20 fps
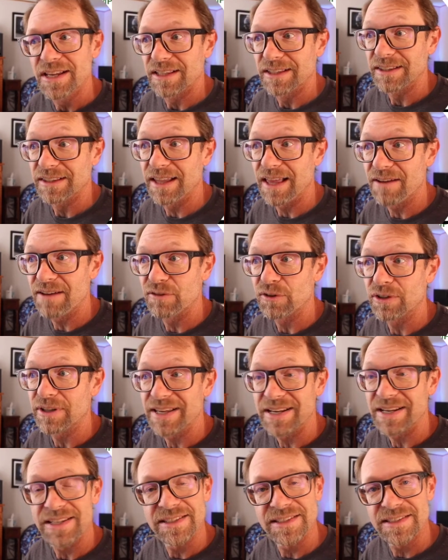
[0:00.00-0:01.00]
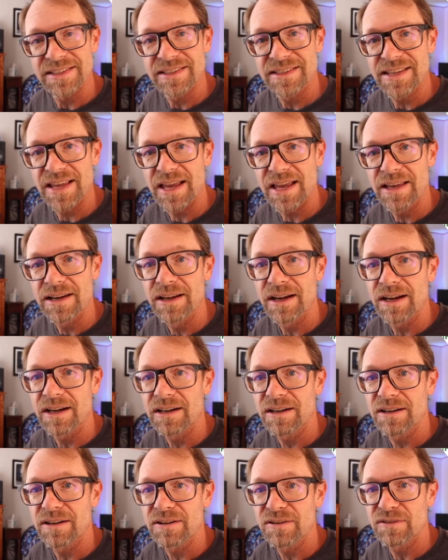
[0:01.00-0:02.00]
level, and instead
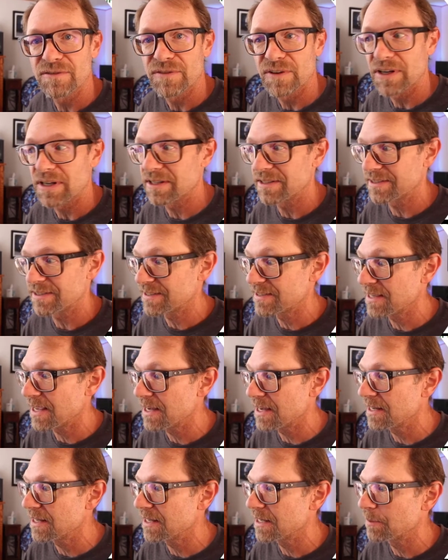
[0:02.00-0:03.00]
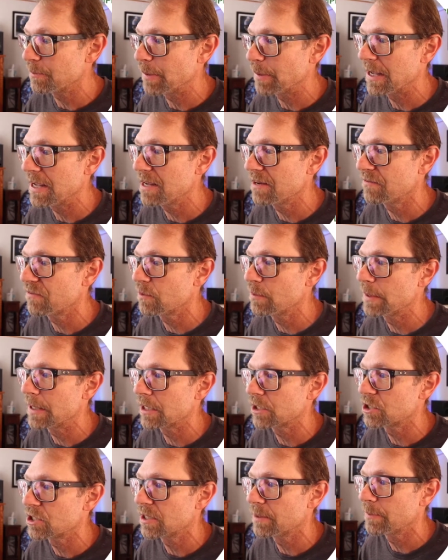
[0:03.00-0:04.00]
of sending and paying for
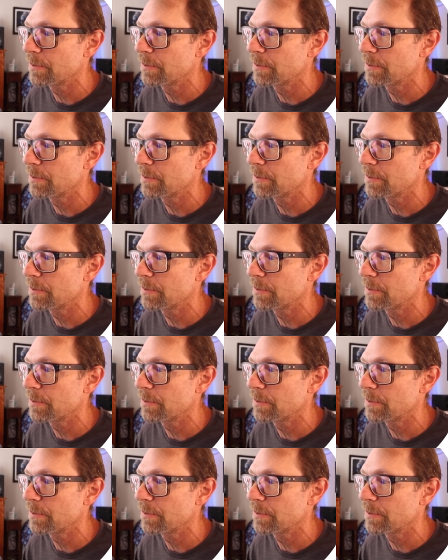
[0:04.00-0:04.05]
MailChimp,